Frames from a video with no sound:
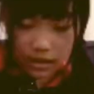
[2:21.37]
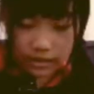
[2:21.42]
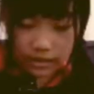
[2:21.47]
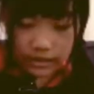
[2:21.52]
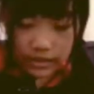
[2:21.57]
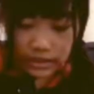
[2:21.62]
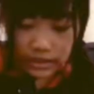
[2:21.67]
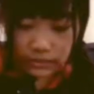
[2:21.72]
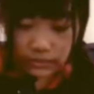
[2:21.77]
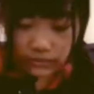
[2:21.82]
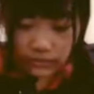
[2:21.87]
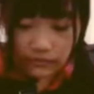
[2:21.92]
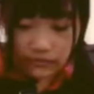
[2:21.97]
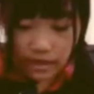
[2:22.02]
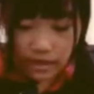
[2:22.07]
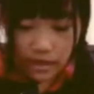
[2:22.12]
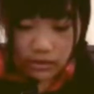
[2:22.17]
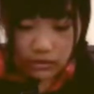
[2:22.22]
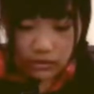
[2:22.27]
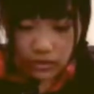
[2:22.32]
This was
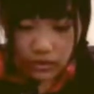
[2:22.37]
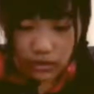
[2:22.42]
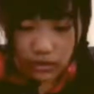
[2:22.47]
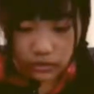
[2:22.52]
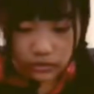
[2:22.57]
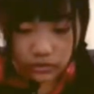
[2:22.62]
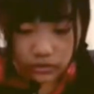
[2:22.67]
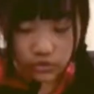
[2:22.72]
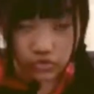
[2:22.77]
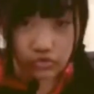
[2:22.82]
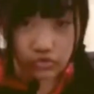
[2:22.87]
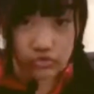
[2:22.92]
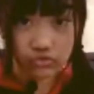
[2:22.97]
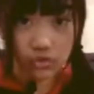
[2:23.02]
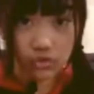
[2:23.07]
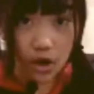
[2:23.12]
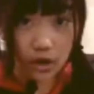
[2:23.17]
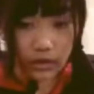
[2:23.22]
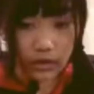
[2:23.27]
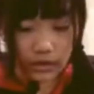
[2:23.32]
found on the
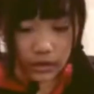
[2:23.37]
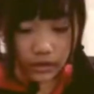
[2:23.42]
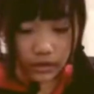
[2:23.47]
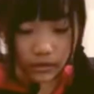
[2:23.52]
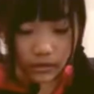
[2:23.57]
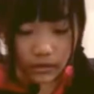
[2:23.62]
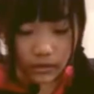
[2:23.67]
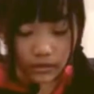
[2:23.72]
trolley.